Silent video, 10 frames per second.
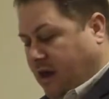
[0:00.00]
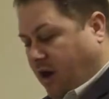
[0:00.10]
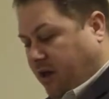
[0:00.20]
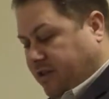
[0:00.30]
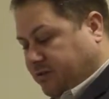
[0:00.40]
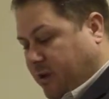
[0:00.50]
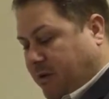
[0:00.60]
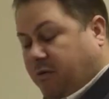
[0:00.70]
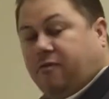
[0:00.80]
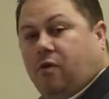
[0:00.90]
On this
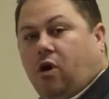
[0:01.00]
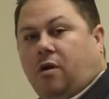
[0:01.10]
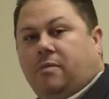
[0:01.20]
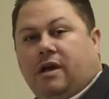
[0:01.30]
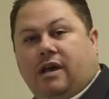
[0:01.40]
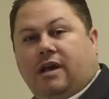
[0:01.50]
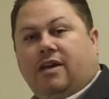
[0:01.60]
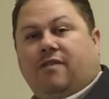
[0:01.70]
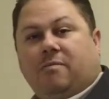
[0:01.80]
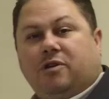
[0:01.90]
paper form,
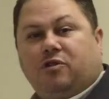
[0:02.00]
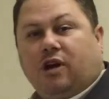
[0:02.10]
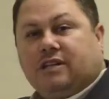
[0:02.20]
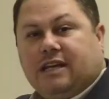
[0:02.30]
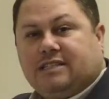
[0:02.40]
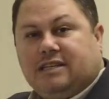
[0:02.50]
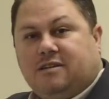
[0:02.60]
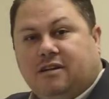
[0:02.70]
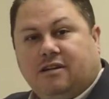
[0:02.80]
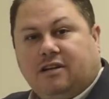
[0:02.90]
if I'm the drug
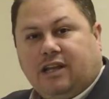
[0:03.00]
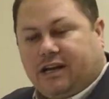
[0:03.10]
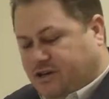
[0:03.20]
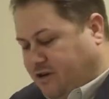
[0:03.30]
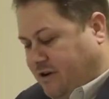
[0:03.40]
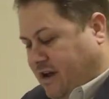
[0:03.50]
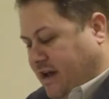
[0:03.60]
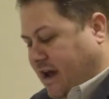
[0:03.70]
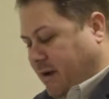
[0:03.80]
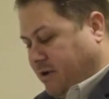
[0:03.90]
testing collector,
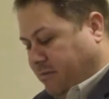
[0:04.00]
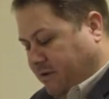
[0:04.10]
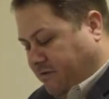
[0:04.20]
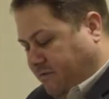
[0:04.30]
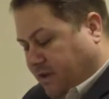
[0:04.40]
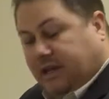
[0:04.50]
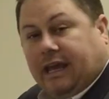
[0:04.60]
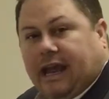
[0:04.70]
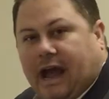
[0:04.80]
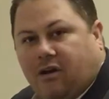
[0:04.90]
I'm going to be filling
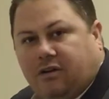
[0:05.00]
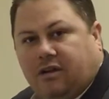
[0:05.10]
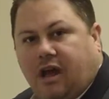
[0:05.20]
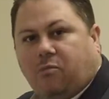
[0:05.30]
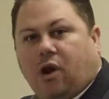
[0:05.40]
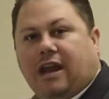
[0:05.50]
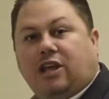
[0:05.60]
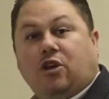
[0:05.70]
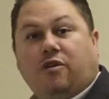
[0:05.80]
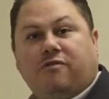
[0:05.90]
it out. I'm
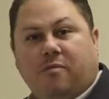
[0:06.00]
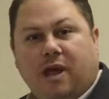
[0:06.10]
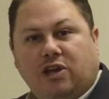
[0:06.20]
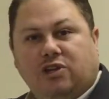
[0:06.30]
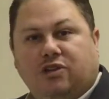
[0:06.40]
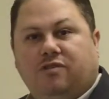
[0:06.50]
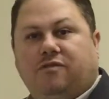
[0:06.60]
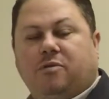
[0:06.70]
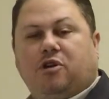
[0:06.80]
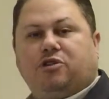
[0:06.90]
writing your information
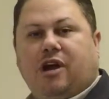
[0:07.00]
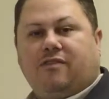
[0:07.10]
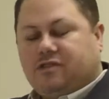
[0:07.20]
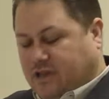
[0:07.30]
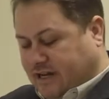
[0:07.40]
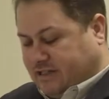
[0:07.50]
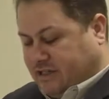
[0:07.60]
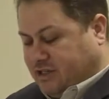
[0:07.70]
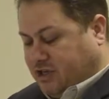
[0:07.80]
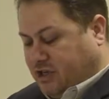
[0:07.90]
from your driver's
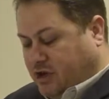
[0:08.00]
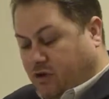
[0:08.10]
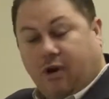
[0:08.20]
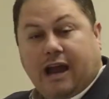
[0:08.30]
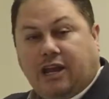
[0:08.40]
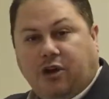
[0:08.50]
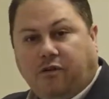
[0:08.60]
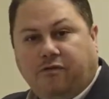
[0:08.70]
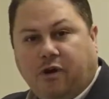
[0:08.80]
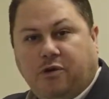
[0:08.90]
license. You're writing your
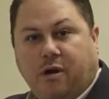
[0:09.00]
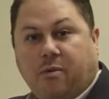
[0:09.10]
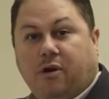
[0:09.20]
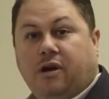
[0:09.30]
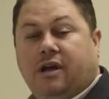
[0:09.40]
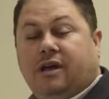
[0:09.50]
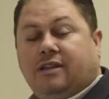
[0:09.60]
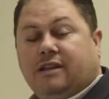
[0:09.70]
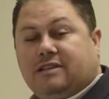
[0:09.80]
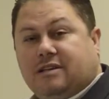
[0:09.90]
phone number.
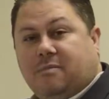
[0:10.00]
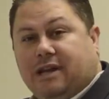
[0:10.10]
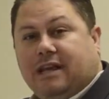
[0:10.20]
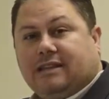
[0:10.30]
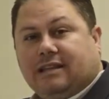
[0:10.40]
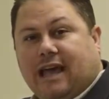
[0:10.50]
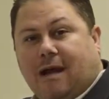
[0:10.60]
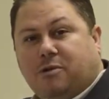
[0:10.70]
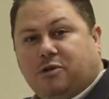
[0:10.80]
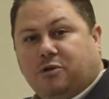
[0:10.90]
Then somebody at the
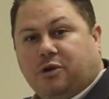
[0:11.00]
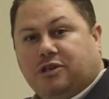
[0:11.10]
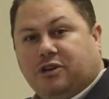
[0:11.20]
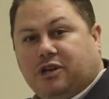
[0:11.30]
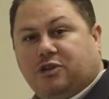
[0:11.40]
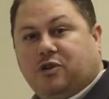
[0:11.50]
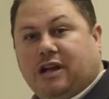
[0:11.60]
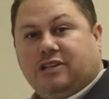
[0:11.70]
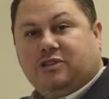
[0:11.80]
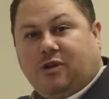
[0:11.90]
laboratory is going to
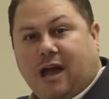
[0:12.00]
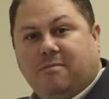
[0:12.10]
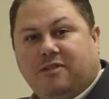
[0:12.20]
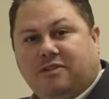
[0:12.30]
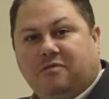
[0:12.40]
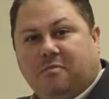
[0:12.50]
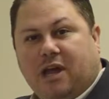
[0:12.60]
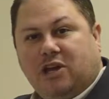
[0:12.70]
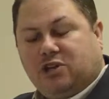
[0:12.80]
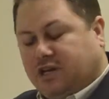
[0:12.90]
transcribe this
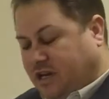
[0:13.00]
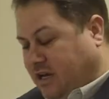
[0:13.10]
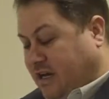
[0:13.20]
information.